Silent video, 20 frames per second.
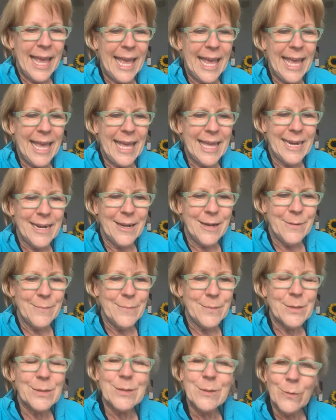And
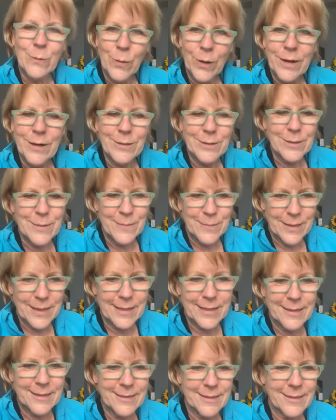um, so, what are some
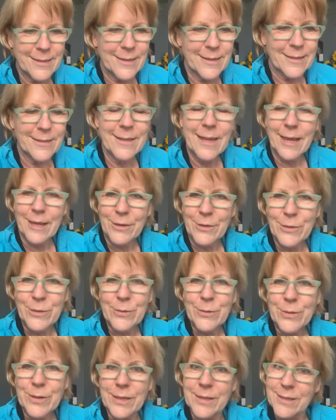things that
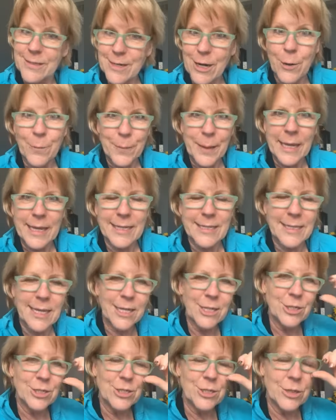you can start paying
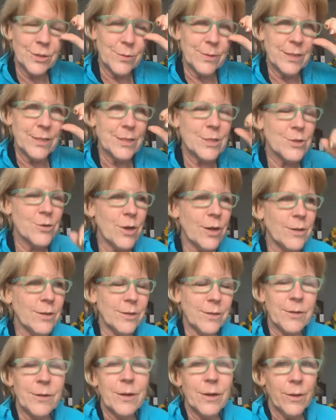attention to in the struggle?